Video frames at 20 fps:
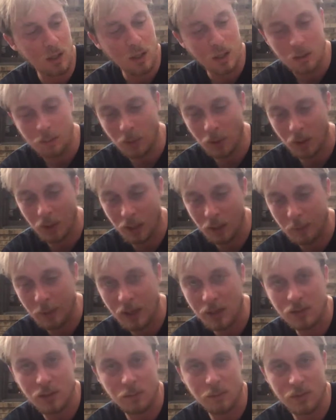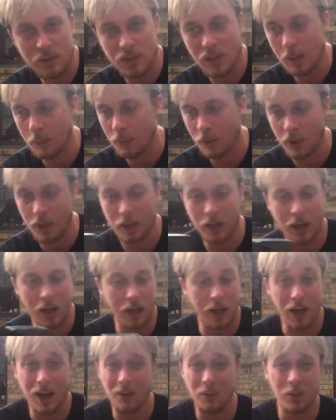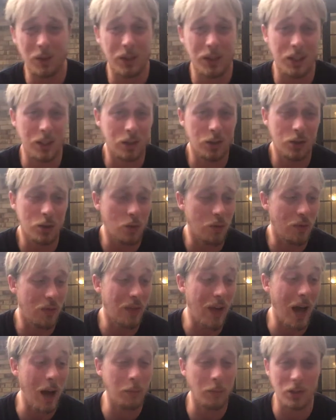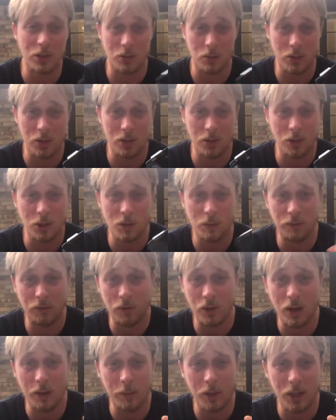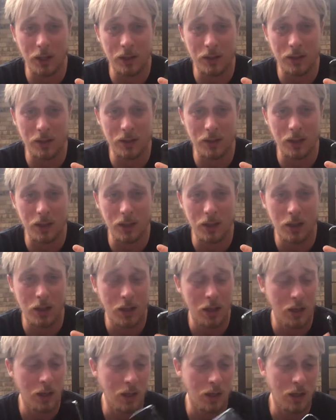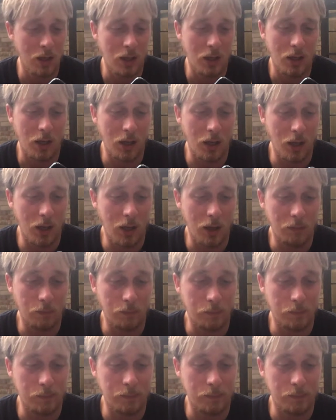Probably got to buy something separate. I really didn't do that much research before I bought this thing. Kind